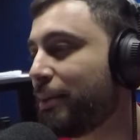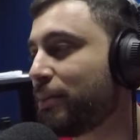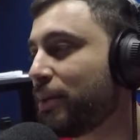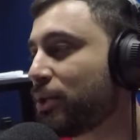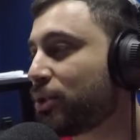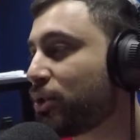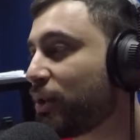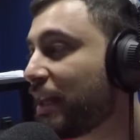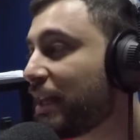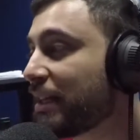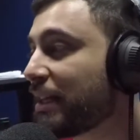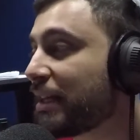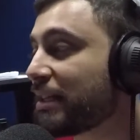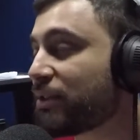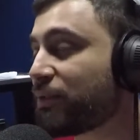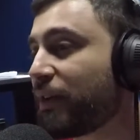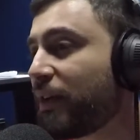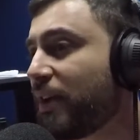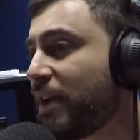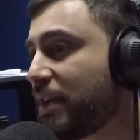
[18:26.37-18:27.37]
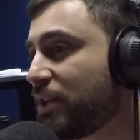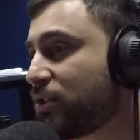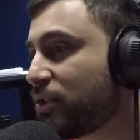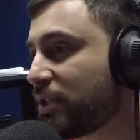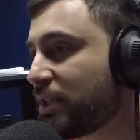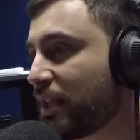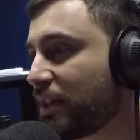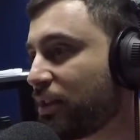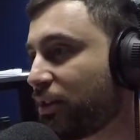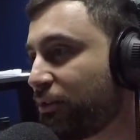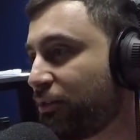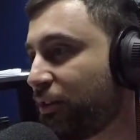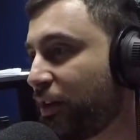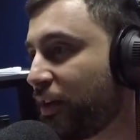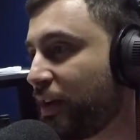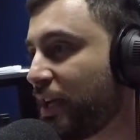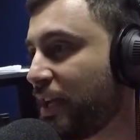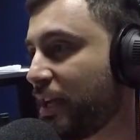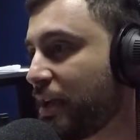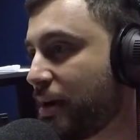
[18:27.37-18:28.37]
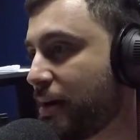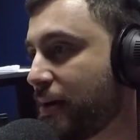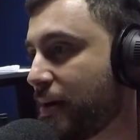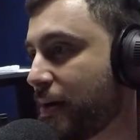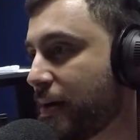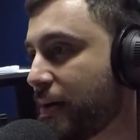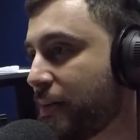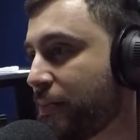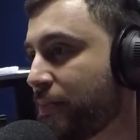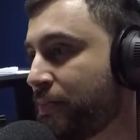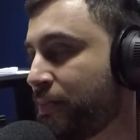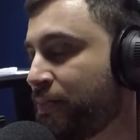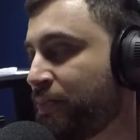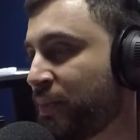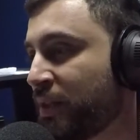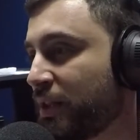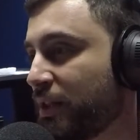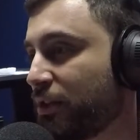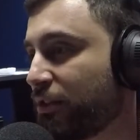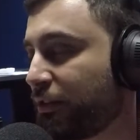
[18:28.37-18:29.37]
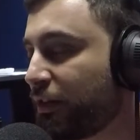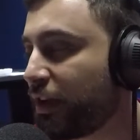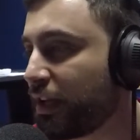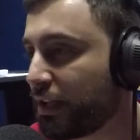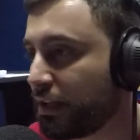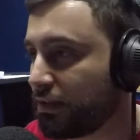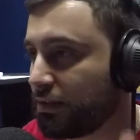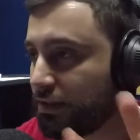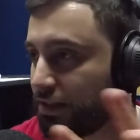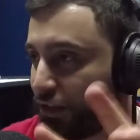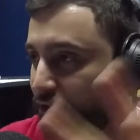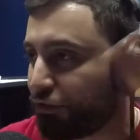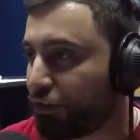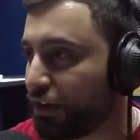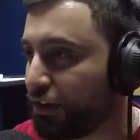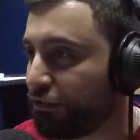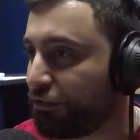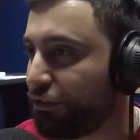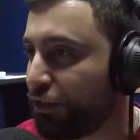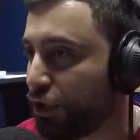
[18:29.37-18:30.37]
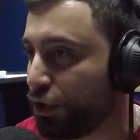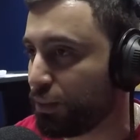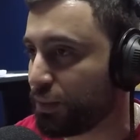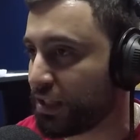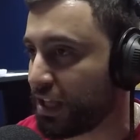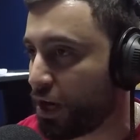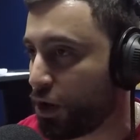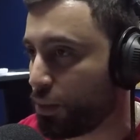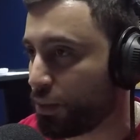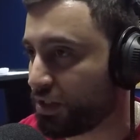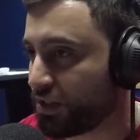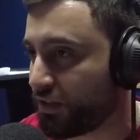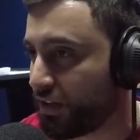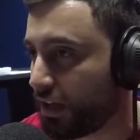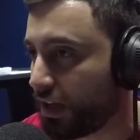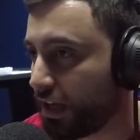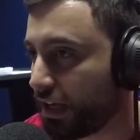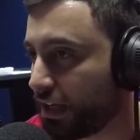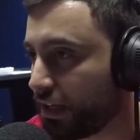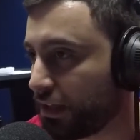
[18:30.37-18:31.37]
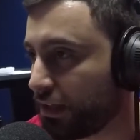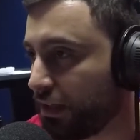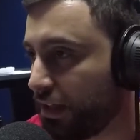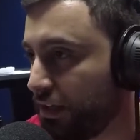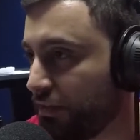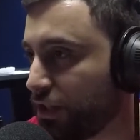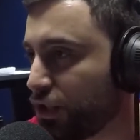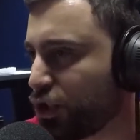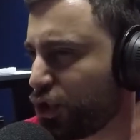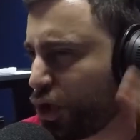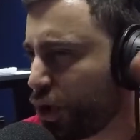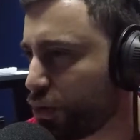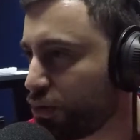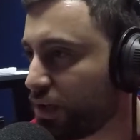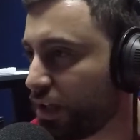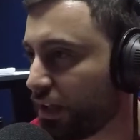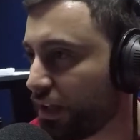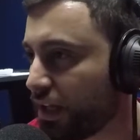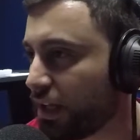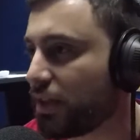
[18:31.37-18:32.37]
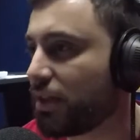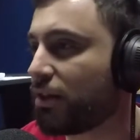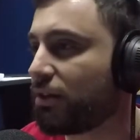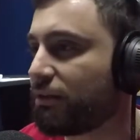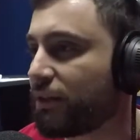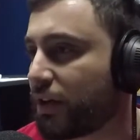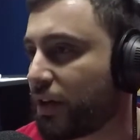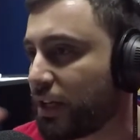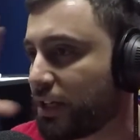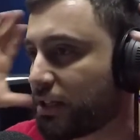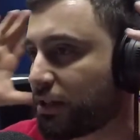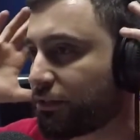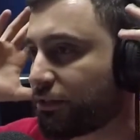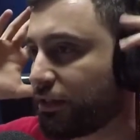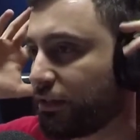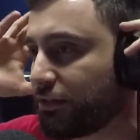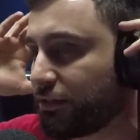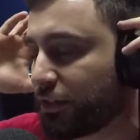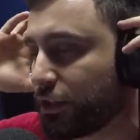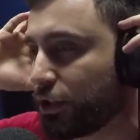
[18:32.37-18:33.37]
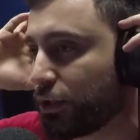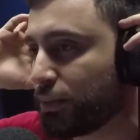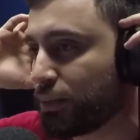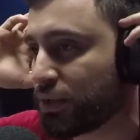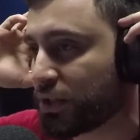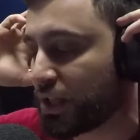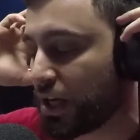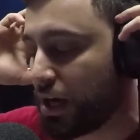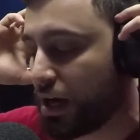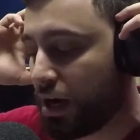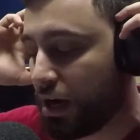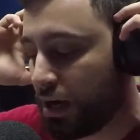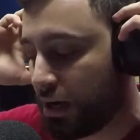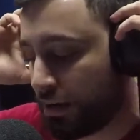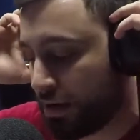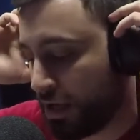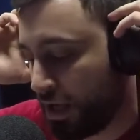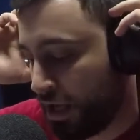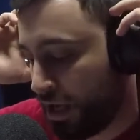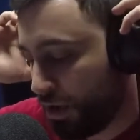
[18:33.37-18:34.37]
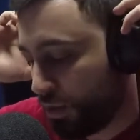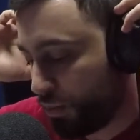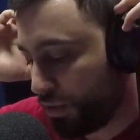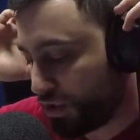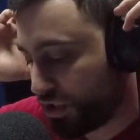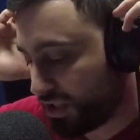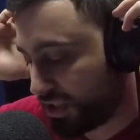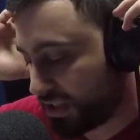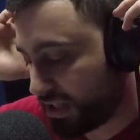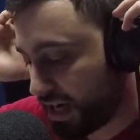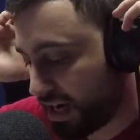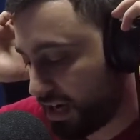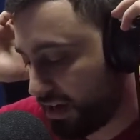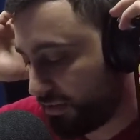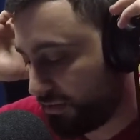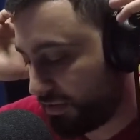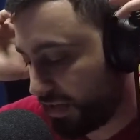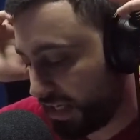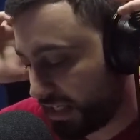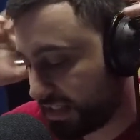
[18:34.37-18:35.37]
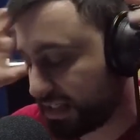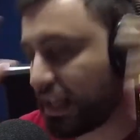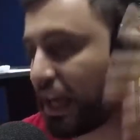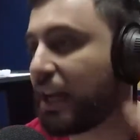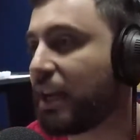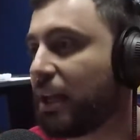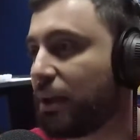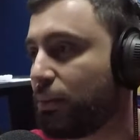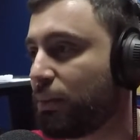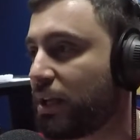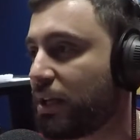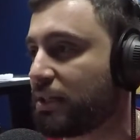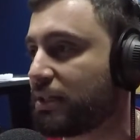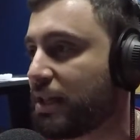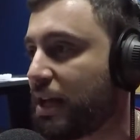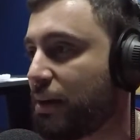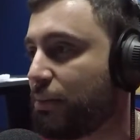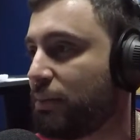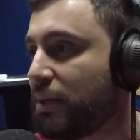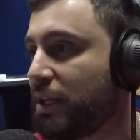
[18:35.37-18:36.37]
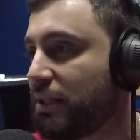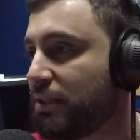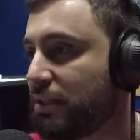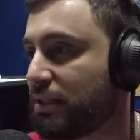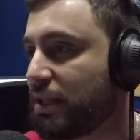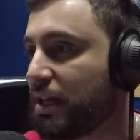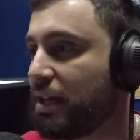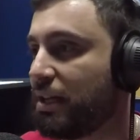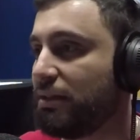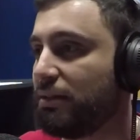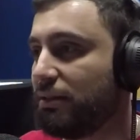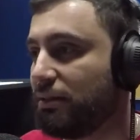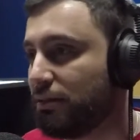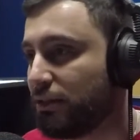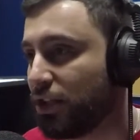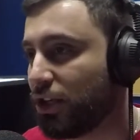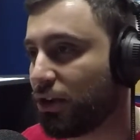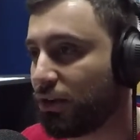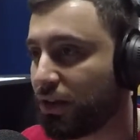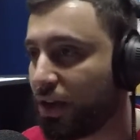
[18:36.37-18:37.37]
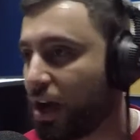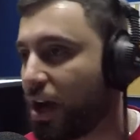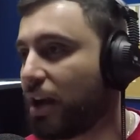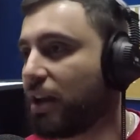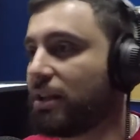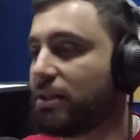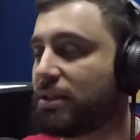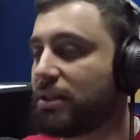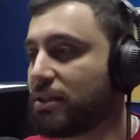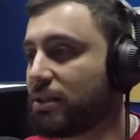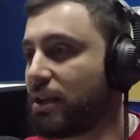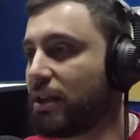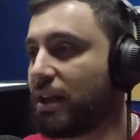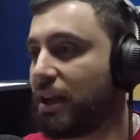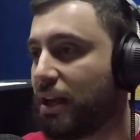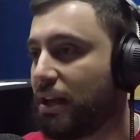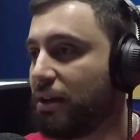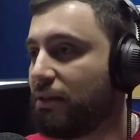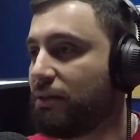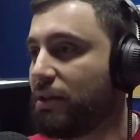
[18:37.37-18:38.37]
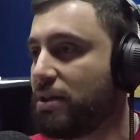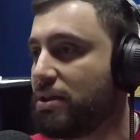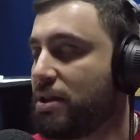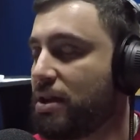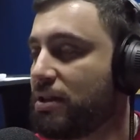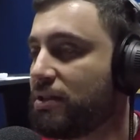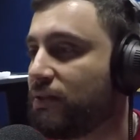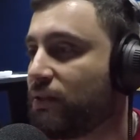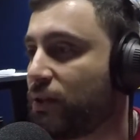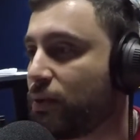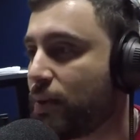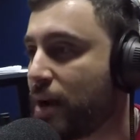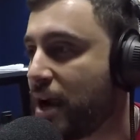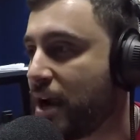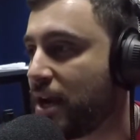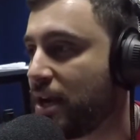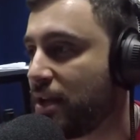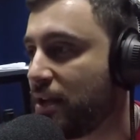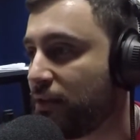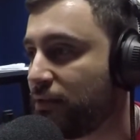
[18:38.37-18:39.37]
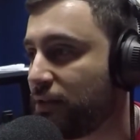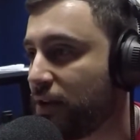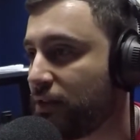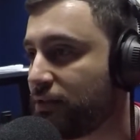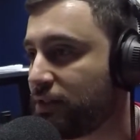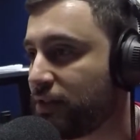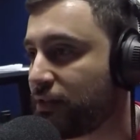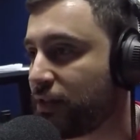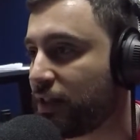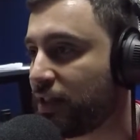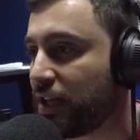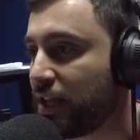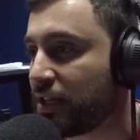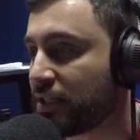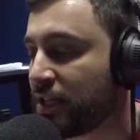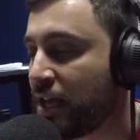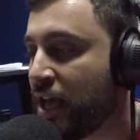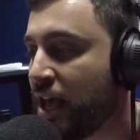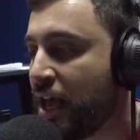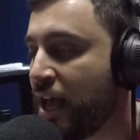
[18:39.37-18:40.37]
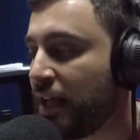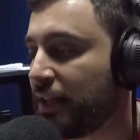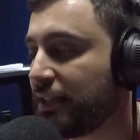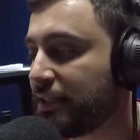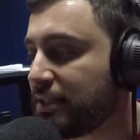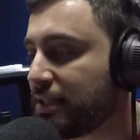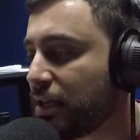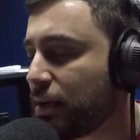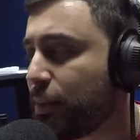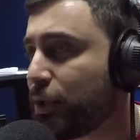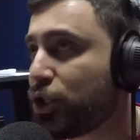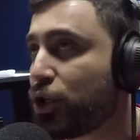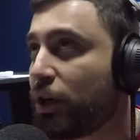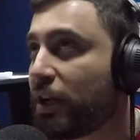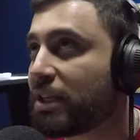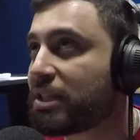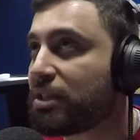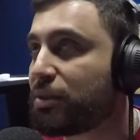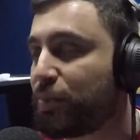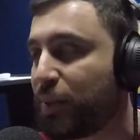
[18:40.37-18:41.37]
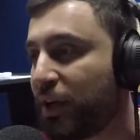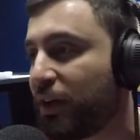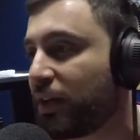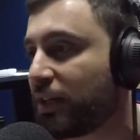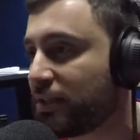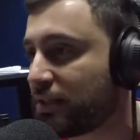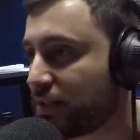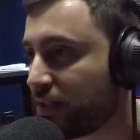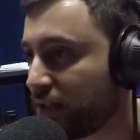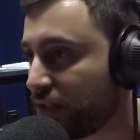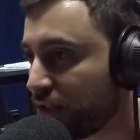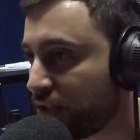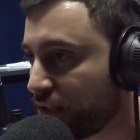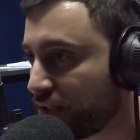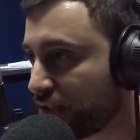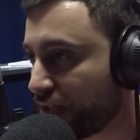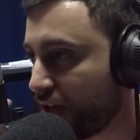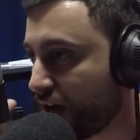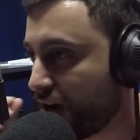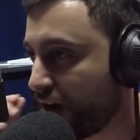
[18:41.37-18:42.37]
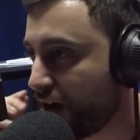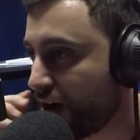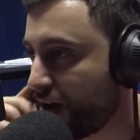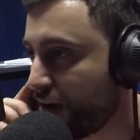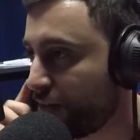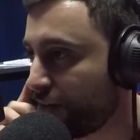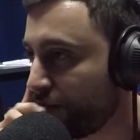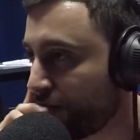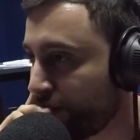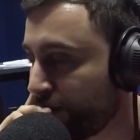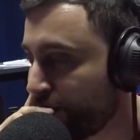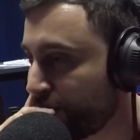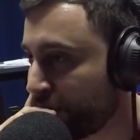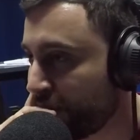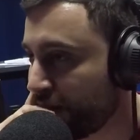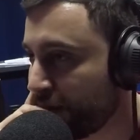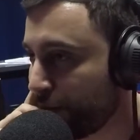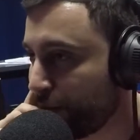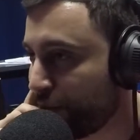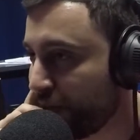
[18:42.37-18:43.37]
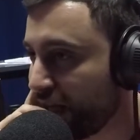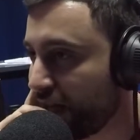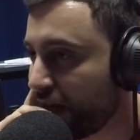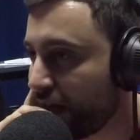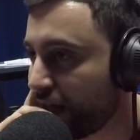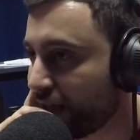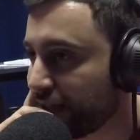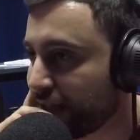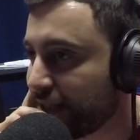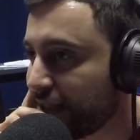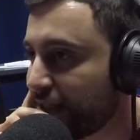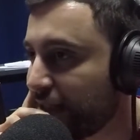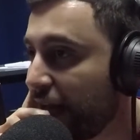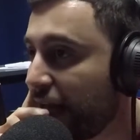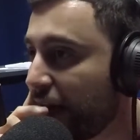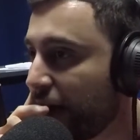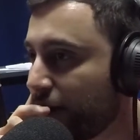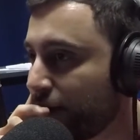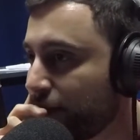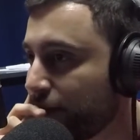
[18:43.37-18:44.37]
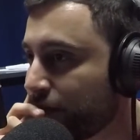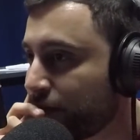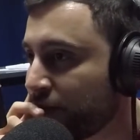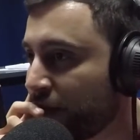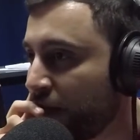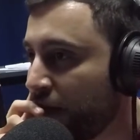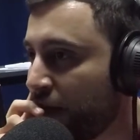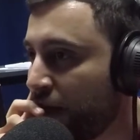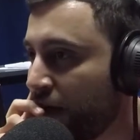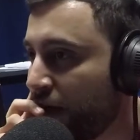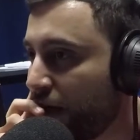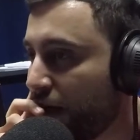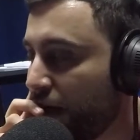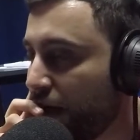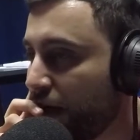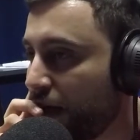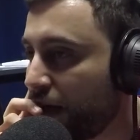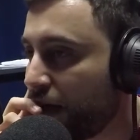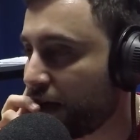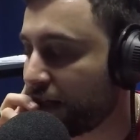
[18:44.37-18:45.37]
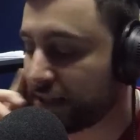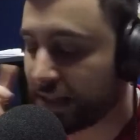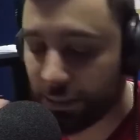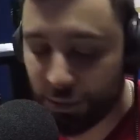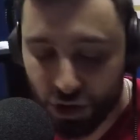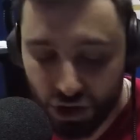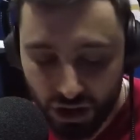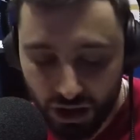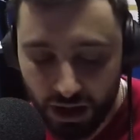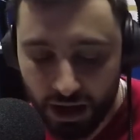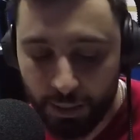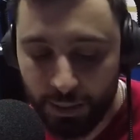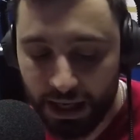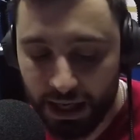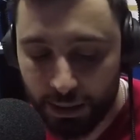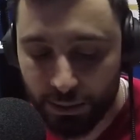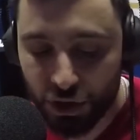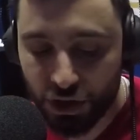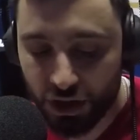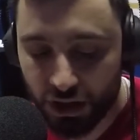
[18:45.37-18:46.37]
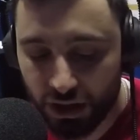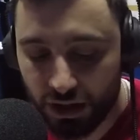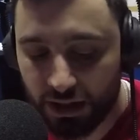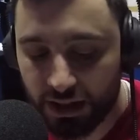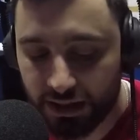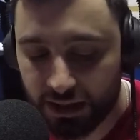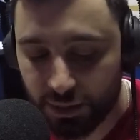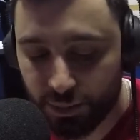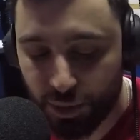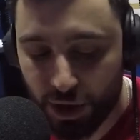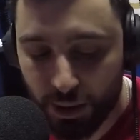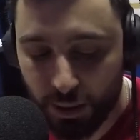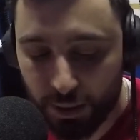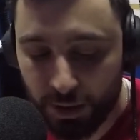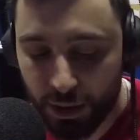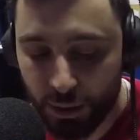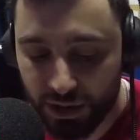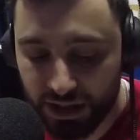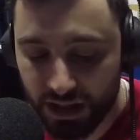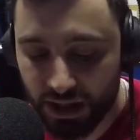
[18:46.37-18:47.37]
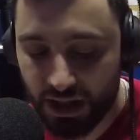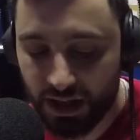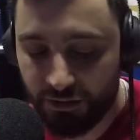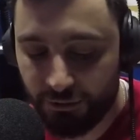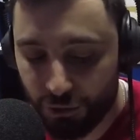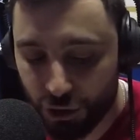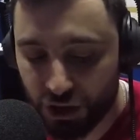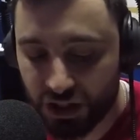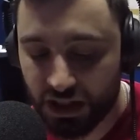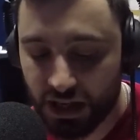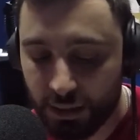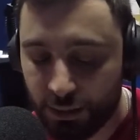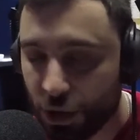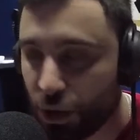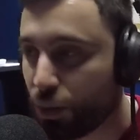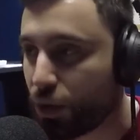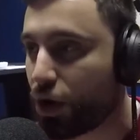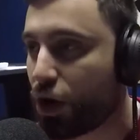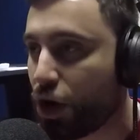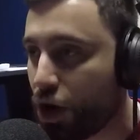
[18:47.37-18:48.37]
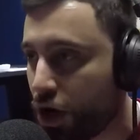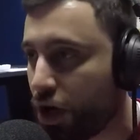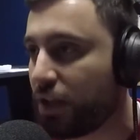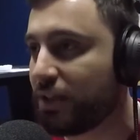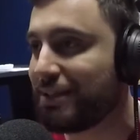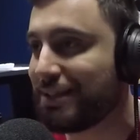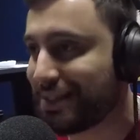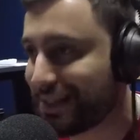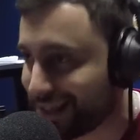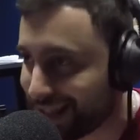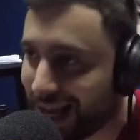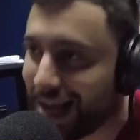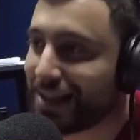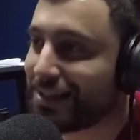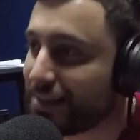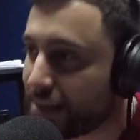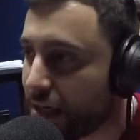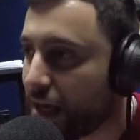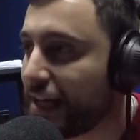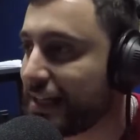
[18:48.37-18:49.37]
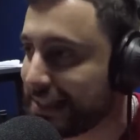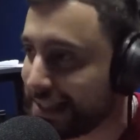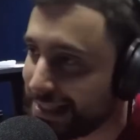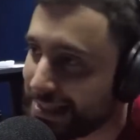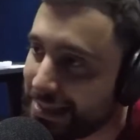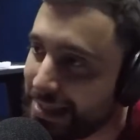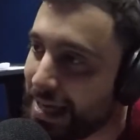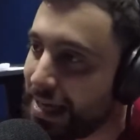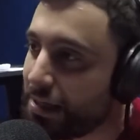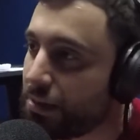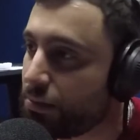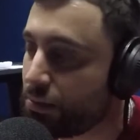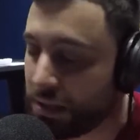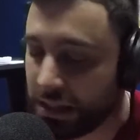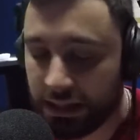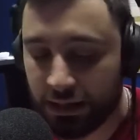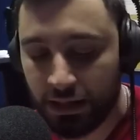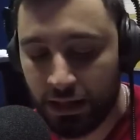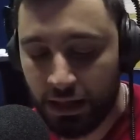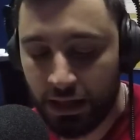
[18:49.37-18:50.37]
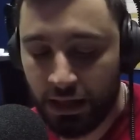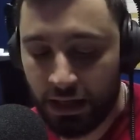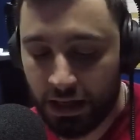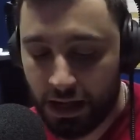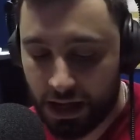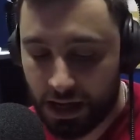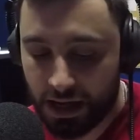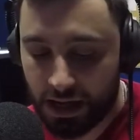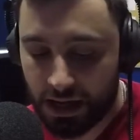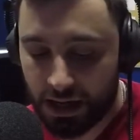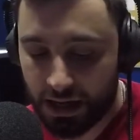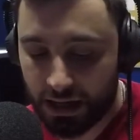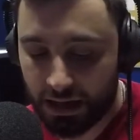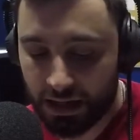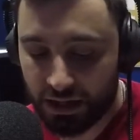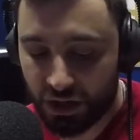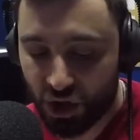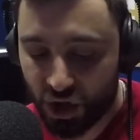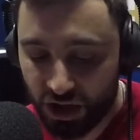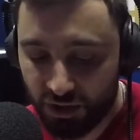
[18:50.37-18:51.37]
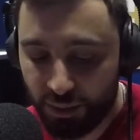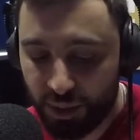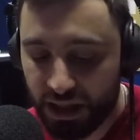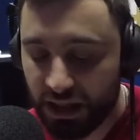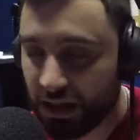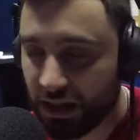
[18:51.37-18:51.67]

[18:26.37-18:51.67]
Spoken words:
So that's very interesting. They're very different films. I almost feel like even tonally, they're very different films, which is kind of exciting because that means that, you know, the audience is going to get a nice variety of different things. Let's talk about your experiences being on set. Because I'm sure this probably wasn't the first time you were on set as a set, but this could have been